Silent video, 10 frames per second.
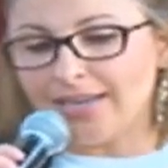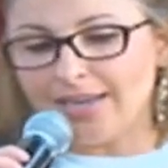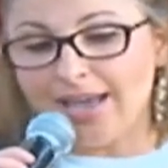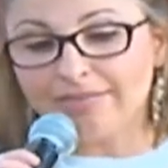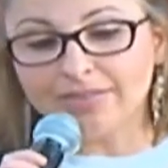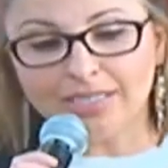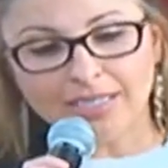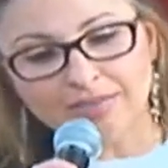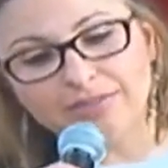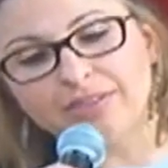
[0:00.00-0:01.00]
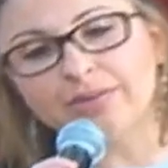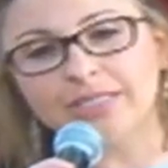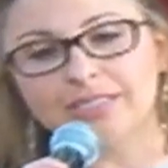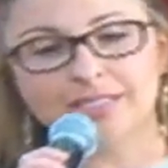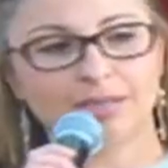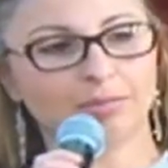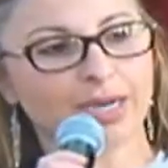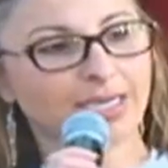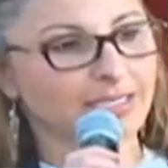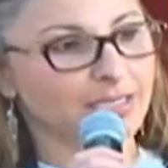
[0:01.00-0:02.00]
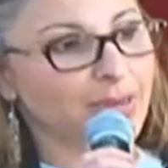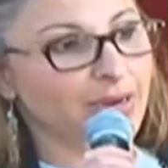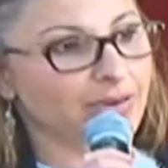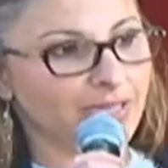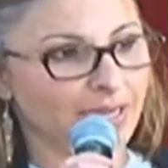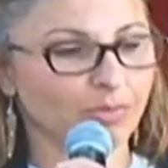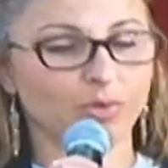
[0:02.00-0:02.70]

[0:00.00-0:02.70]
heavily influenced by its paradigm,